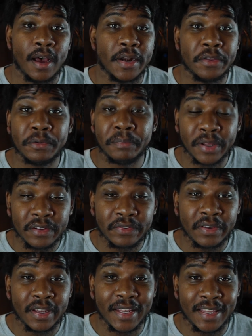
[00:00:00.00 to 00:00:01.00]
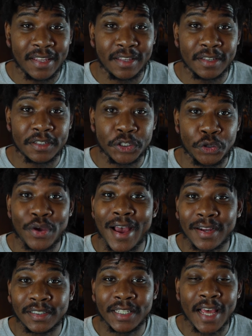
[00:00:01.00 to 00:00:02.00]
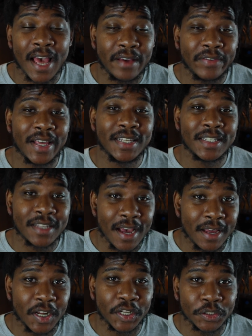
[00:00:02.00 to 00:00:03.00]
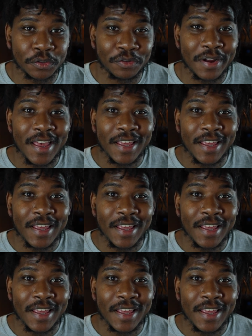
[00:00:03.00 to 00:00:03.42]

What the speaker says: Another benefit is you actually have a side hustle.